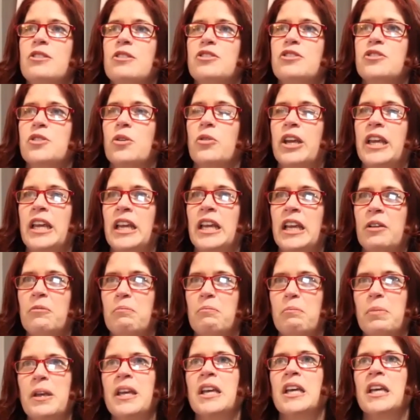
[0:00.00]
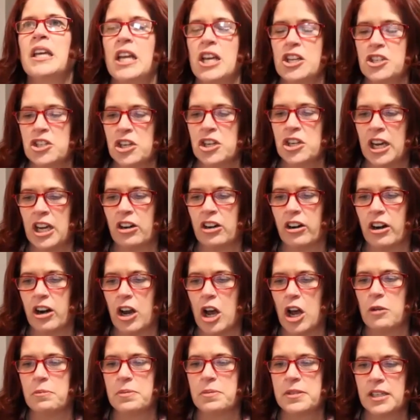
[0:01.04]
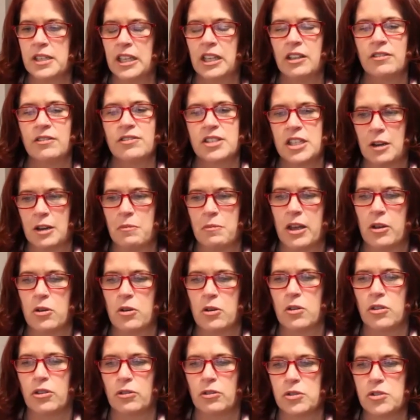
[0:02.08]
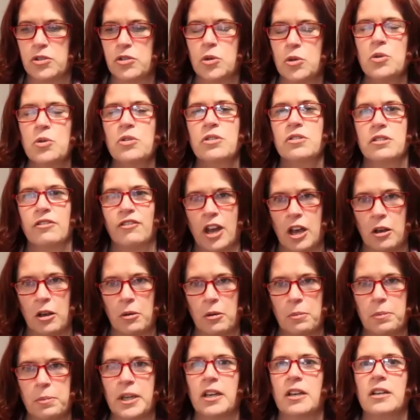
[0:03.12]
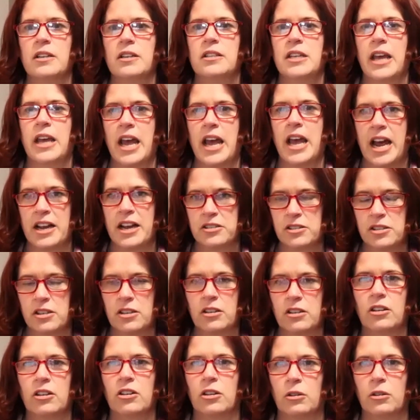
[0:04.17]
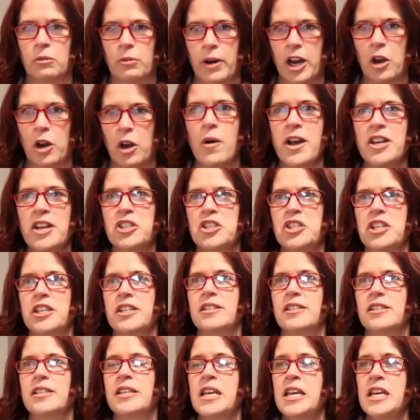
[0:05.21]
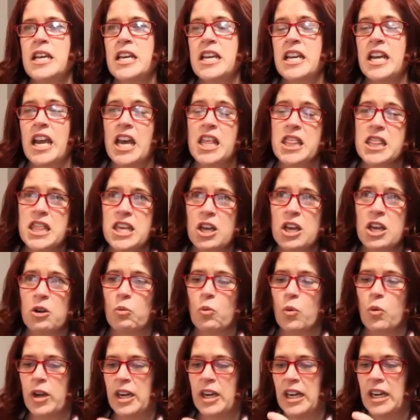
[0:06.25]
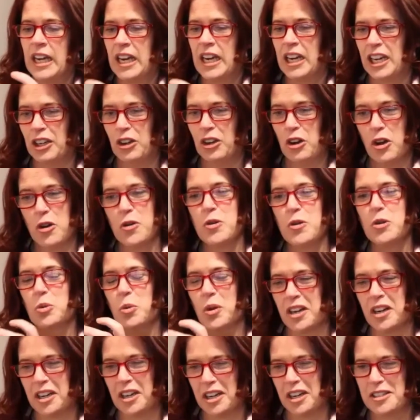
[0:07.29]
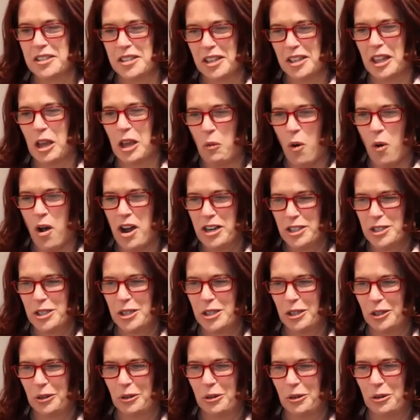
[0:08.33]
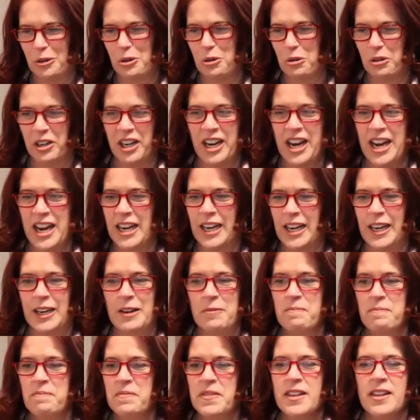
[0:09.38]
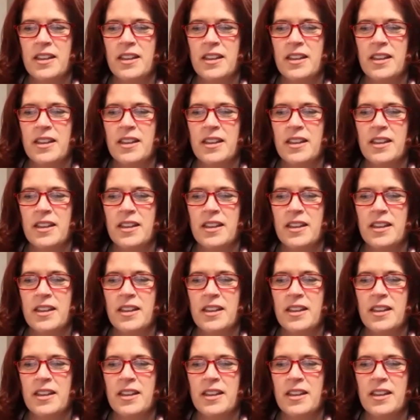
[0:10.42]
So being an educator gives him those tools of helping to ask the right questions. And then when he knows what it is that they want to create,